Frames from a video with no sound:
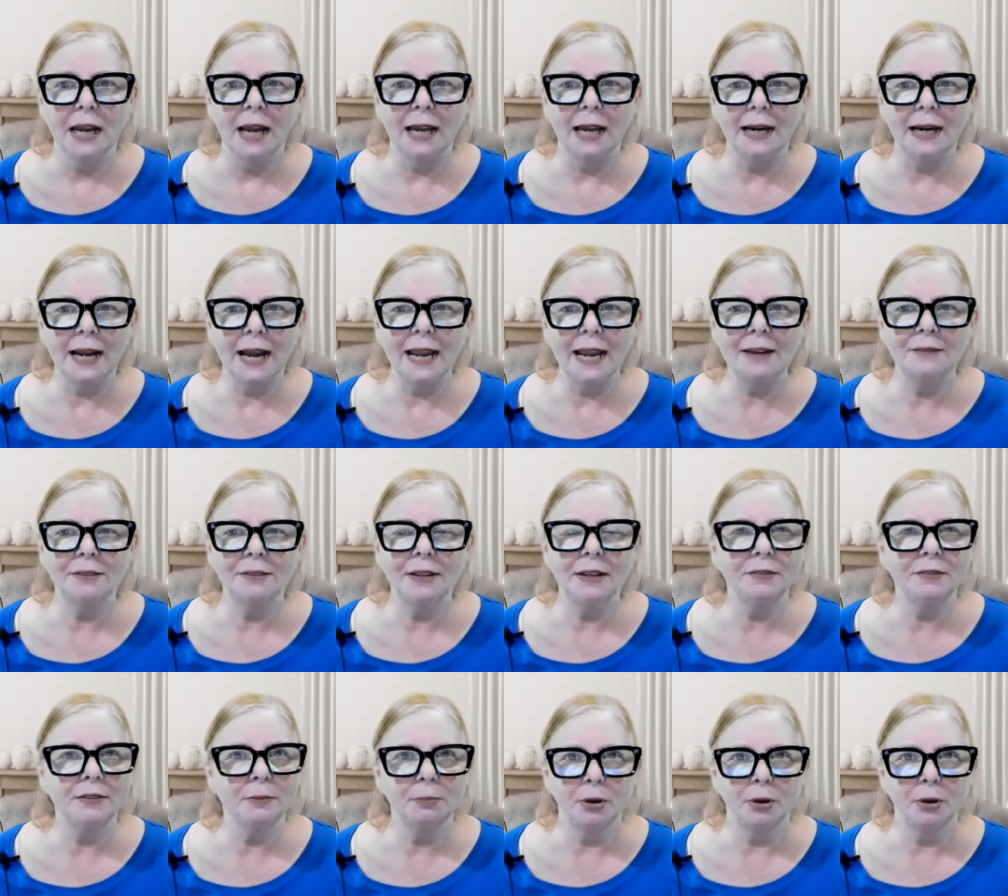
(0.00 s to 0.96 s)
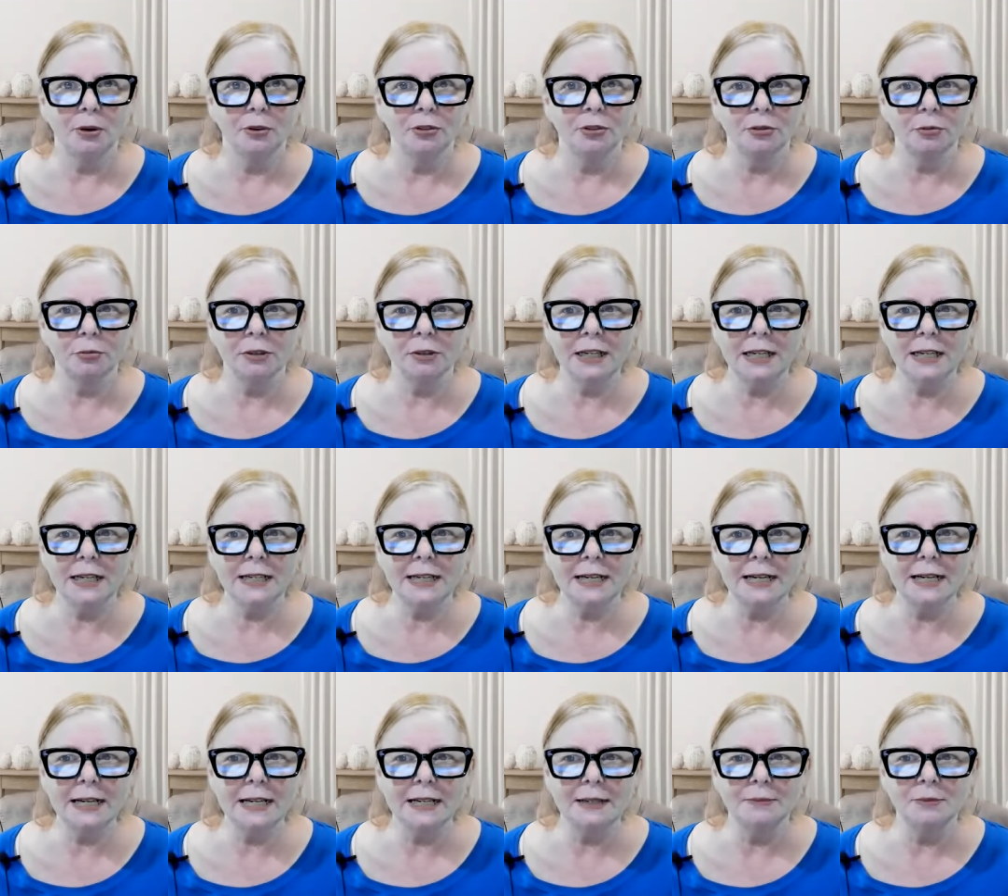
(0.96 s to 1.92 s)
And I have given birth 3
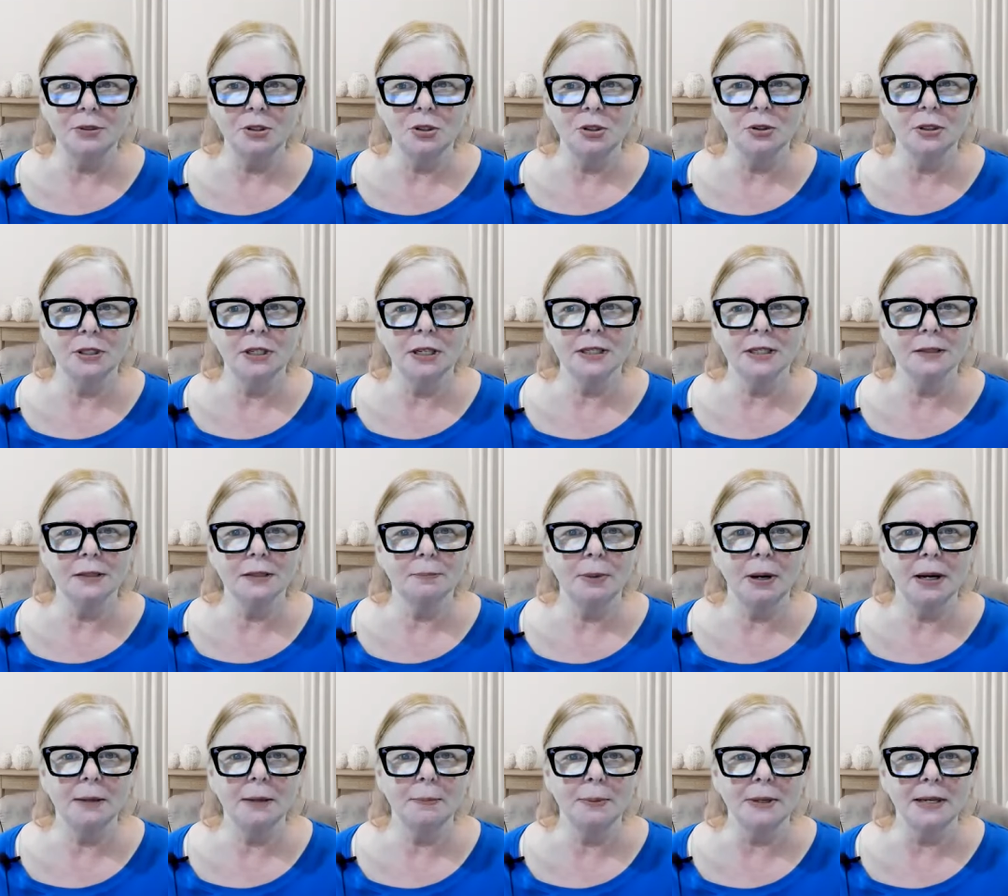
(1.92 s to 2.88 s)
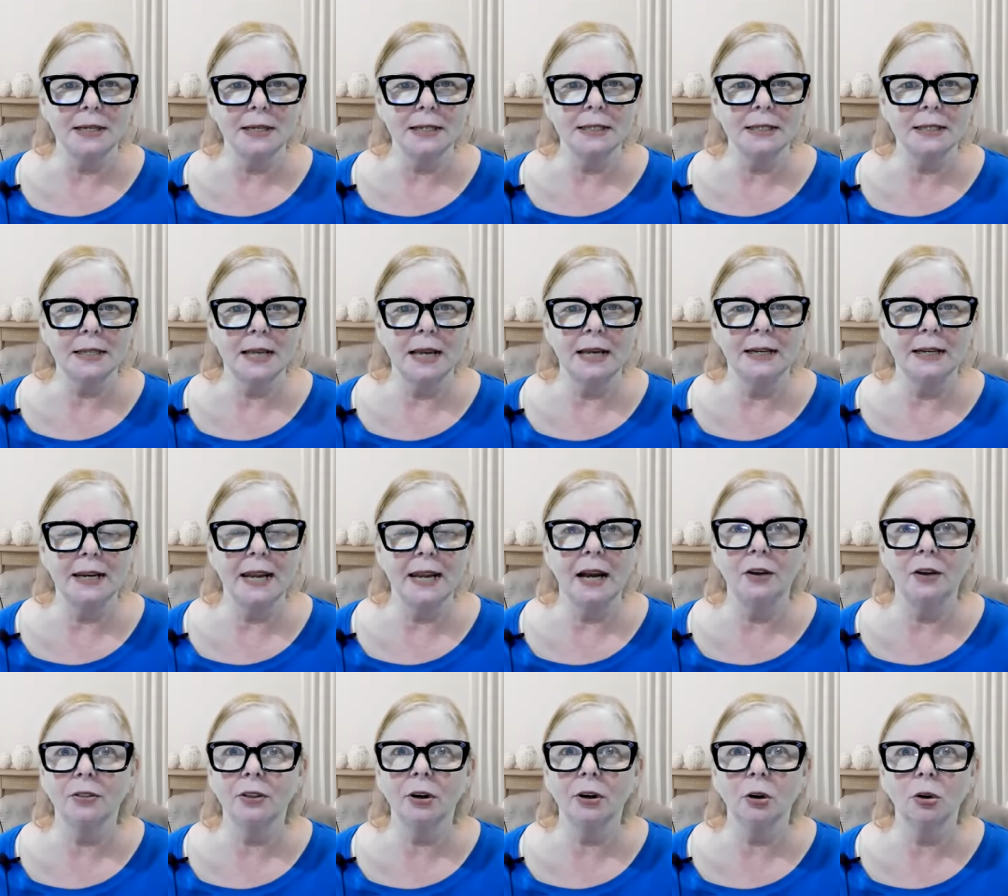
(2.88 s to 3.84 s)
times to a dozen puppies, and
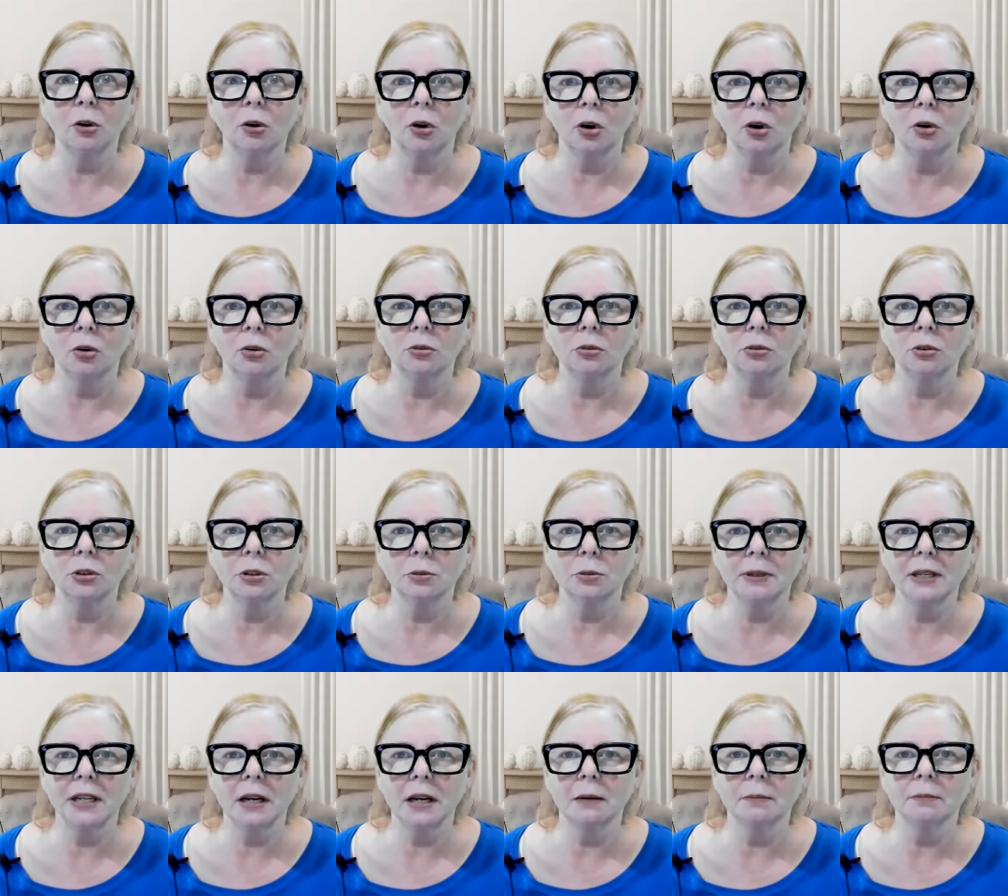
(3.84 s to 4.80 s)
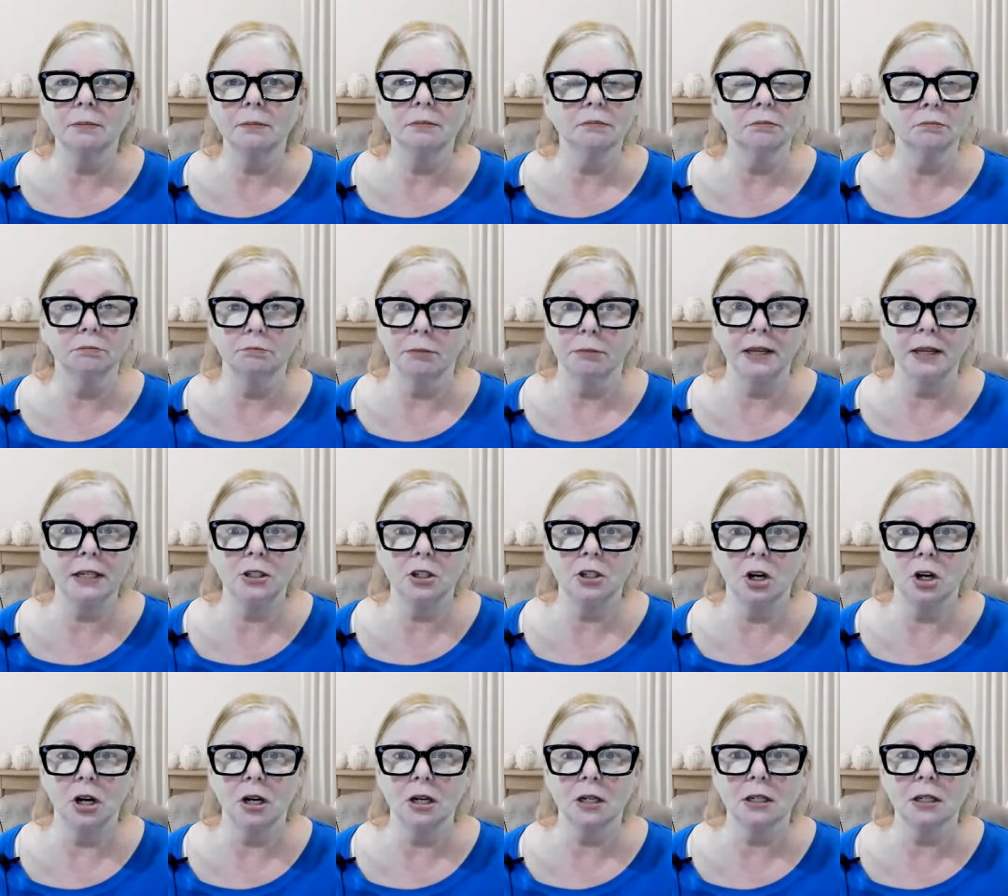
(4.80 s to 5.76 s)
now they're grown to become big
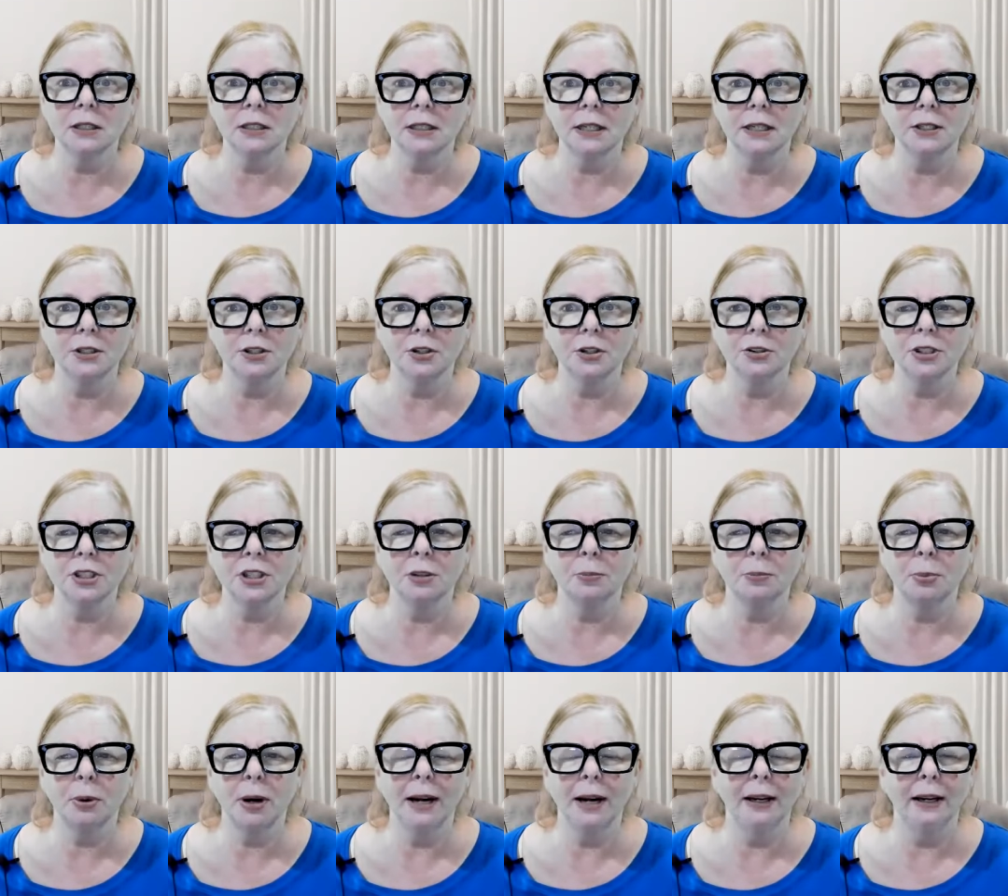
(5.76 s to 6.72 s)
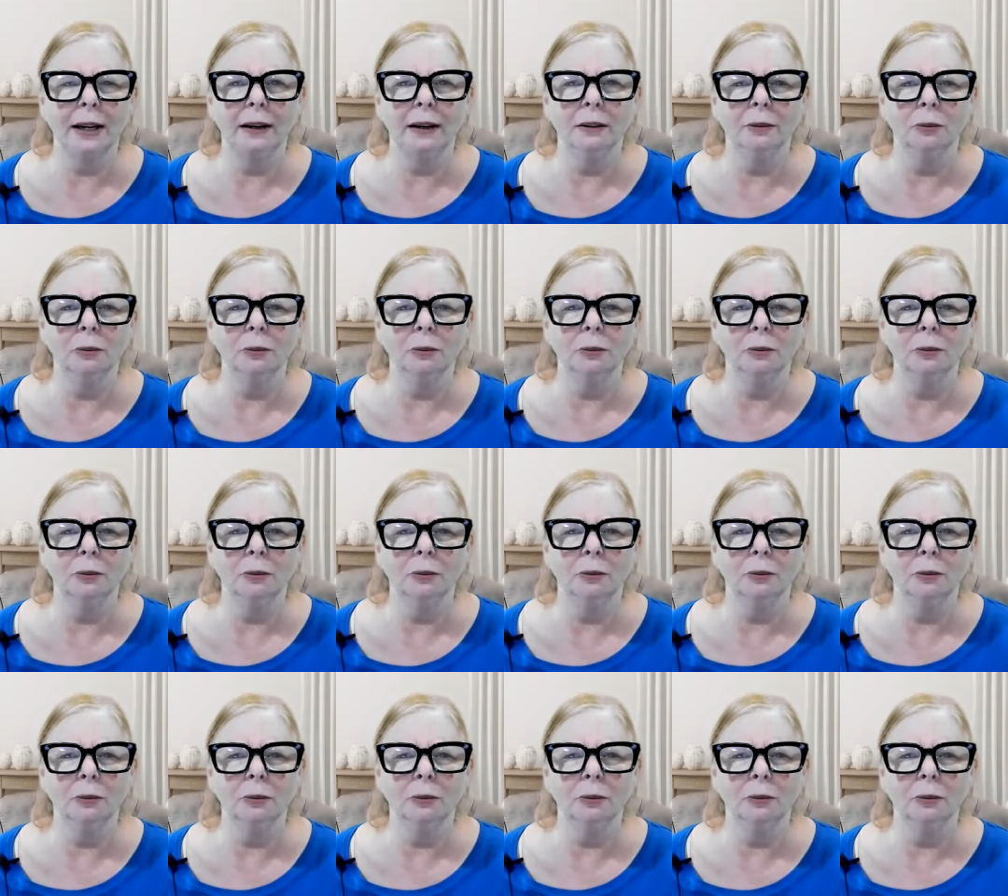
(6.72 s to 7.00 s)
dogs, and you're still pregnant.